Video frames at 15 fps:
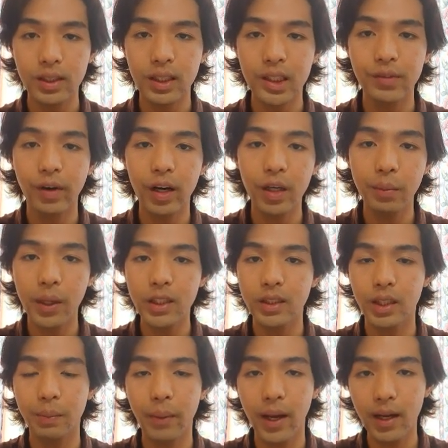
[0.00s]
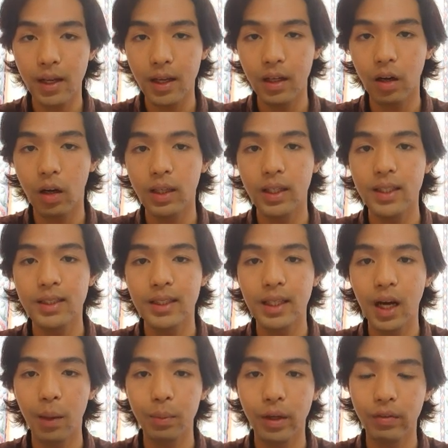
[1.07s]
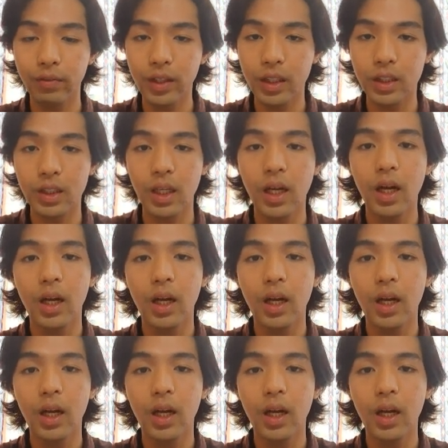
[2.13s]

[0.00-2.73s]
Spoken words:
is very much dependent on his tilapia fish.